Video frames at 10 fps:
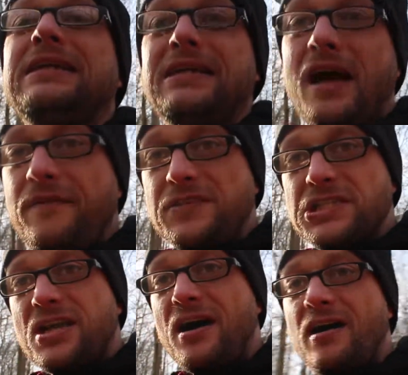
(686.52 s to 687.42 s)
life
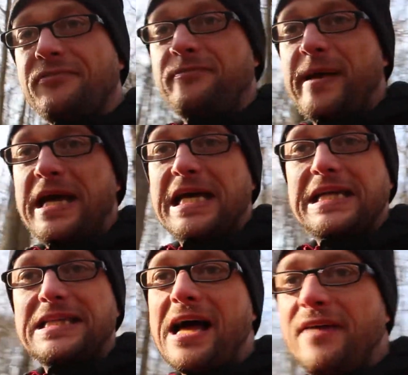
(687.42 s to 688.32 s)
is tough, man,
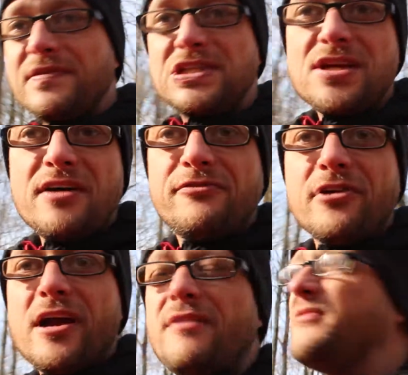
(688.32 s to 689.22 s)
and life is tough
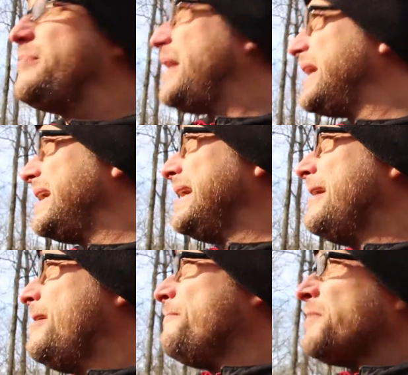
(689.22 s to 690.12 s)
for everybody.
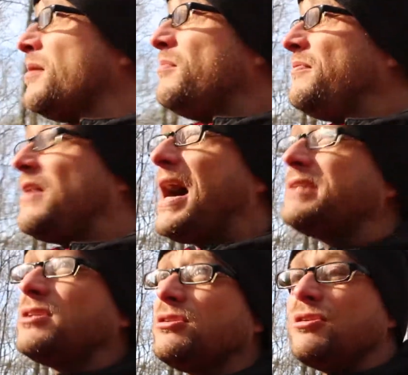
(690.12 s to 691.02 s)
We've
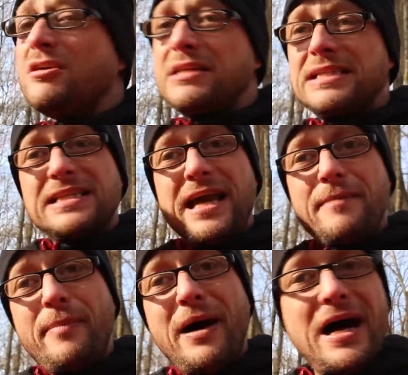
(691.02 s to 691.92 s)
got to learn to
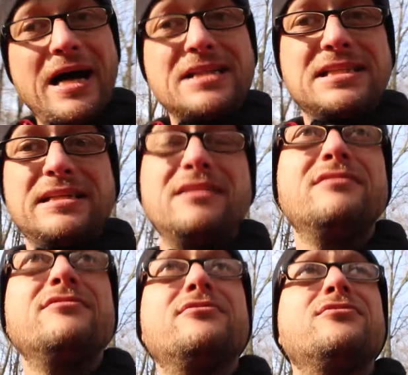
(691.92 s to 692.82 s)
stay
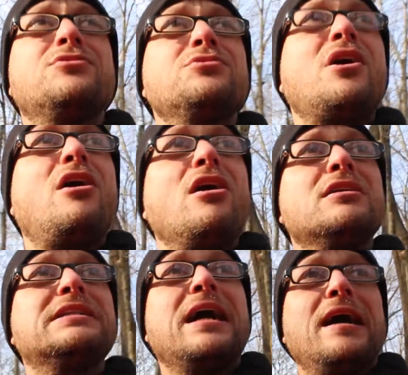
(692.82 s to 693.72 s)
positive through the
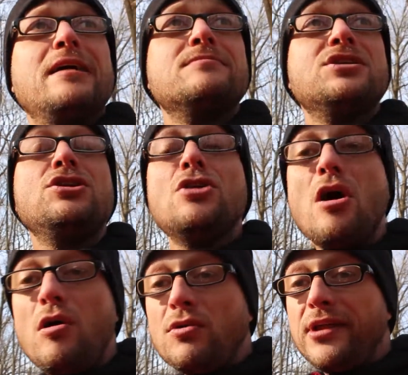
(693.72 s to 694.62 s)
hard times, and
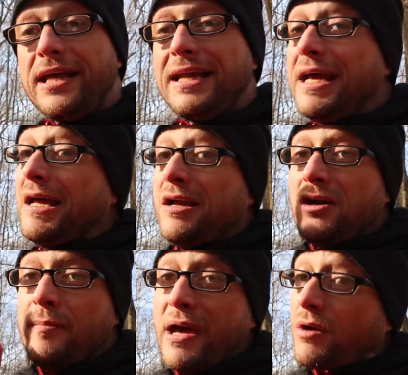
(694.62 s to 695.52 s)
know that
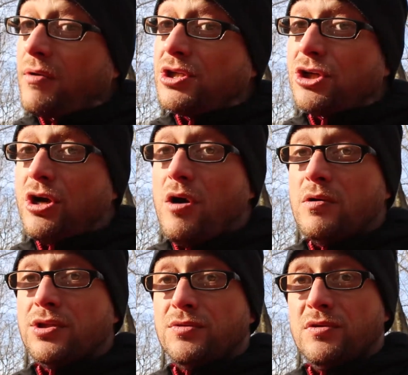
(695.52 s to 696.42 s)
no matter what you're
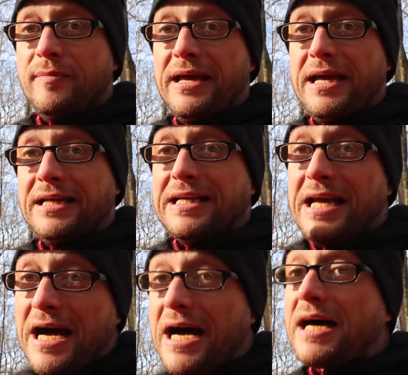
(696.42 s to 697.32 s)
going through, man,
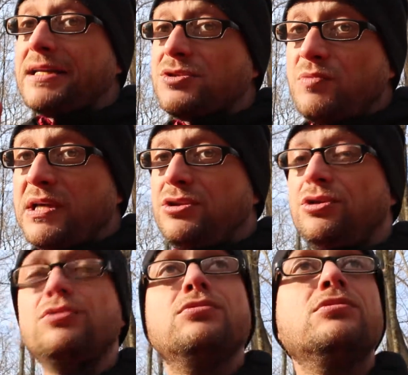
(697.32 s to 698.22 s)
God is with
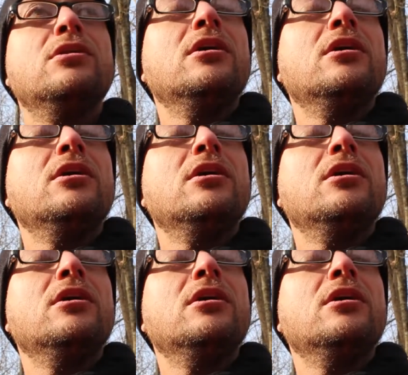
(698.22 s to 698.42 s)
you.